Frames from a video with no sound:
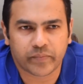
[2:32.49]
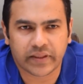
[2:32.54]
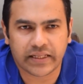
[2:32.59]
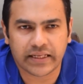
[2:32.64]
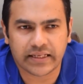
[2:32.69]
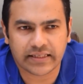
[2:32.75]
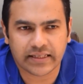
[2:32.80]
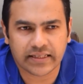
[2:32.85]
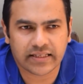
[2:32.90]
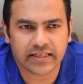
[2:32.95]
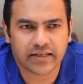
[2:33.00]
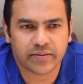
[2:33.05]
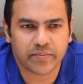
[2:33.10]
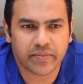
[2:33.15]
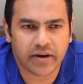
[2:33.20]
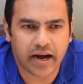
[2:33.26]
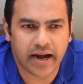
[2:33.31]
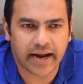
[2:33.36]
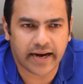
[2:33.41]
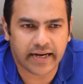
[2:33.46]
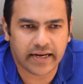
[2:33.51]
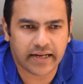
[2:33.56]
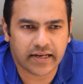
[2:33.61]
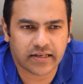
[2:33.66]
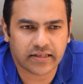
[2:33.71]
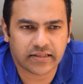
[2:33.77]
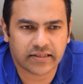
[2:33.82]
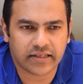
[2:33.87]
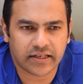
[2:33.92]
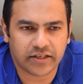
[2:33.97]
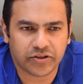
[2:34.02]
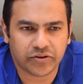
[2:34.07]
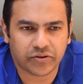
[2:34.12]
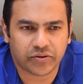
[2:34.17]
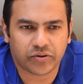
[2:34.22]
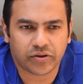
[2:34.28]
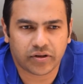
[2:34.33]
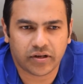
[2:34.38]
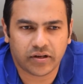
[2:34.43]
these are some ideas that
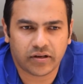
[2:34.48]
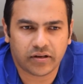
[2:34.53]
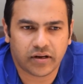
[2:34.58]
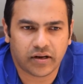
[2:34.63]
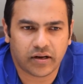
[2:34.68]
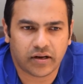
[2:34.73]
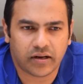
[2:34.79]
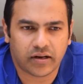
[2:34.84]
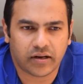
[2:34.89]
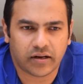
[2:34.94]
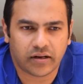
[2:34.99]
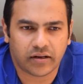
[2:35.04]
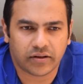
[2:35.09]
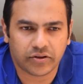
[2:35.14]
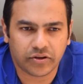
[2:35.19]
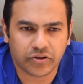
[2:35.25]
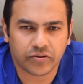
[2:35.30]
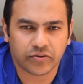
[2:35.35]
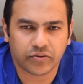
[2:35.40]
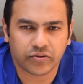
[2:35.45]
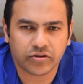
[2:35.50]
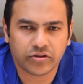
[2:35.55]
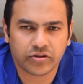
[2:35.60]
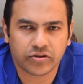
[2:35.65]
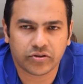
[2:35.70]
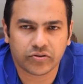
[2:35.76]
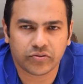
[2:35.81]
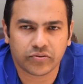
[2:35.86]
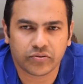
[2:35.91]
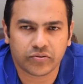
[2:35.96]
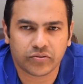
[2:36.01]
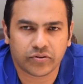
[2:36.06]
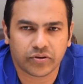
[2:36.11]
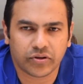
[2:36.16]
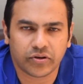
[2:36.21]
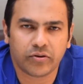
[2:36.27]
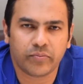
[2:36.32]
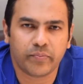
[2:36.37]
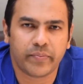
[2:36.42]
you could use
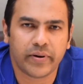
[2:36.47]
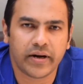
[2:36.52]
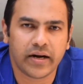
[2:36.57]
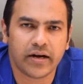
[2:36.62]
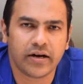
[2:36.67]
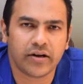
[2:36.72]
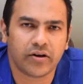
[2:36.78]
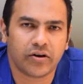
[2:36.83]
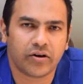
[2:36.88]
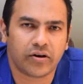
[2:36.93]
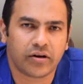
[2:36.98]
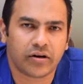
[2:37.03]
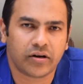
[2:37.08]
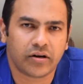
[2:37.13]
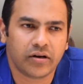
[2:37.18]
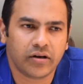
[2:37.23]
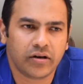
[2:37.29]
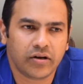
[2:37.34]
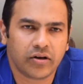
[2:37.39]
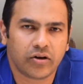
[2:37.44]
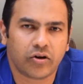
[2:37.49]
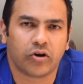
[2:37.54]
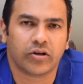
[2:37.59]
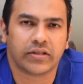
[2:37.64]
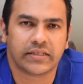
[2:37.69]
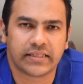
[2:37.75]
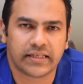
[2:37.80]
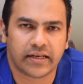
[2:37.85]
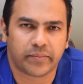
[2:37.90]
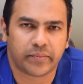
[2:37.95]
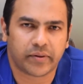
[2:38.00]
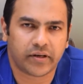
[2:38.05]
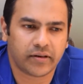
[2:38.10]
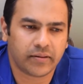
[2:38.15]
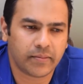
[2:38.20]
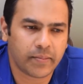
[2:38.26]
to build your concept.